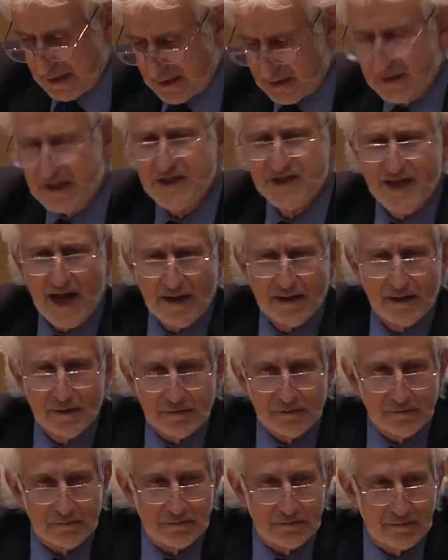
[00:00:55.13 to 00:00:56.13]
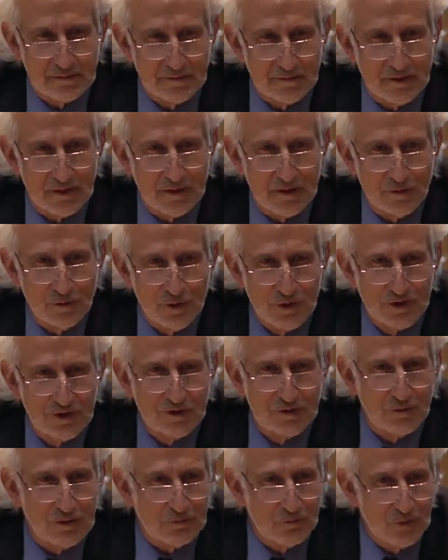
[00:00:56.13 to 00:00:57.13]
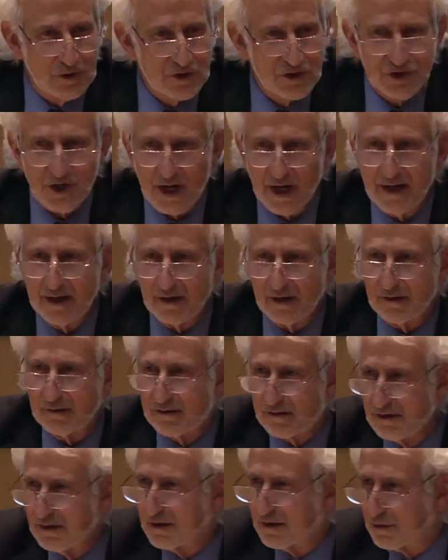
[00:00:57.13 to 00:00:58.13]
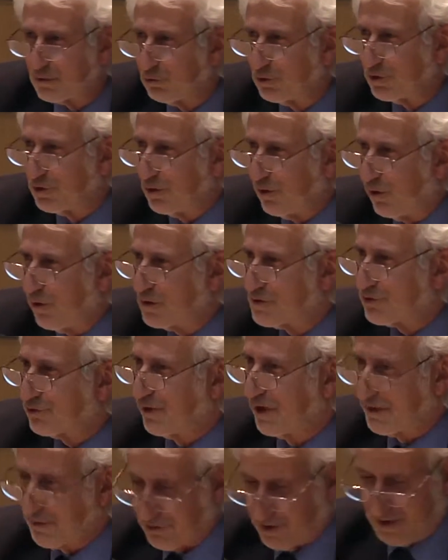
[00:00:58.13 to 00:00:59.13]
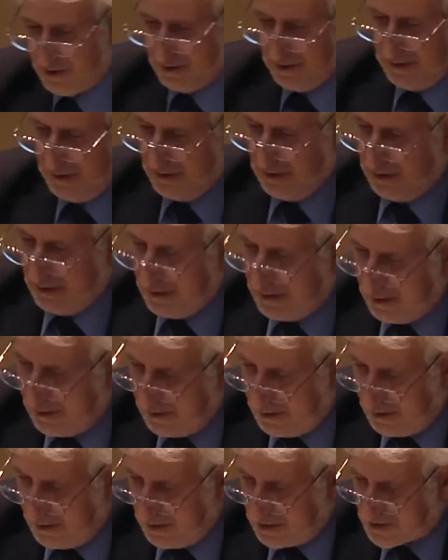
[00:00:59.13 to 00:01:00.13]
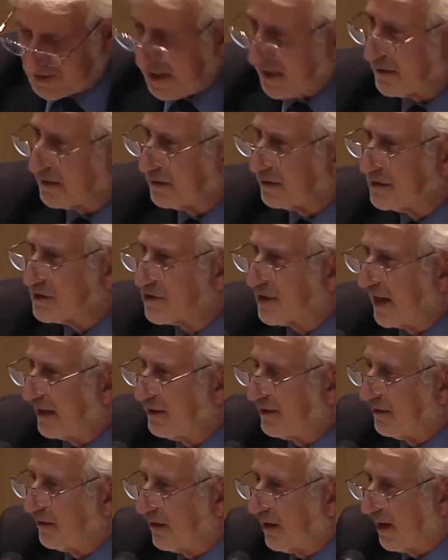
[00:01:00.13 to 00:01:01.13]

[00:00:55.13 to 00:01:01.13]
The second, with which I think you would also agree, is that it is getting